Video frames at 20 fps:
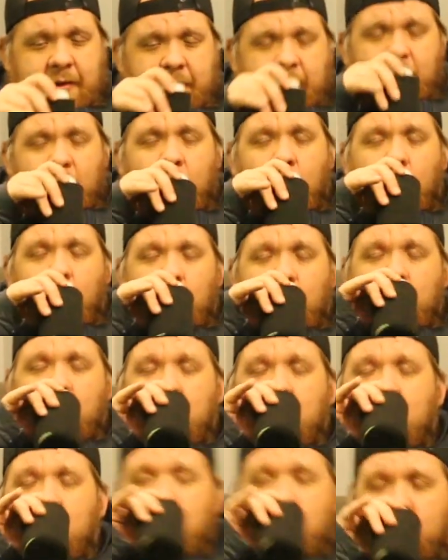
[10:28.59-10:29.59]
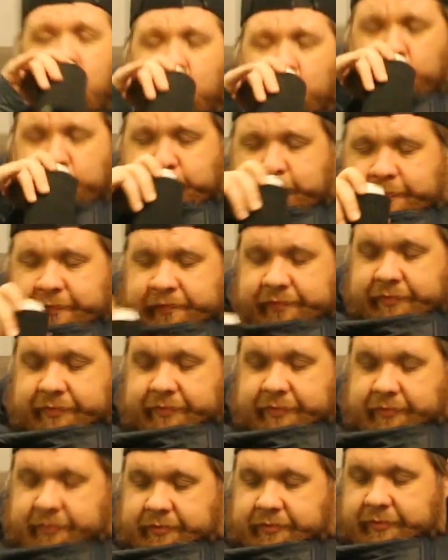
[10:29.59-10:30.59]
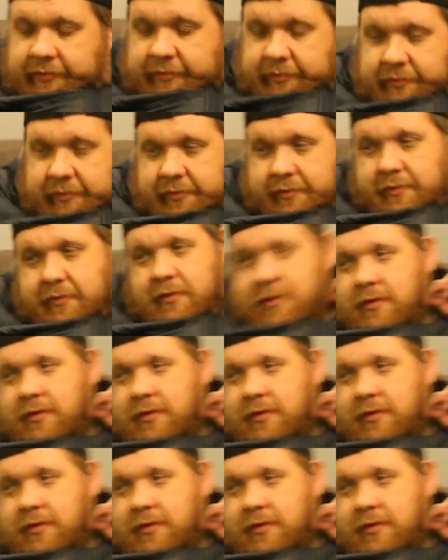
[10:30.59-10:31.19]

No, but can't you still go fast with two wheels?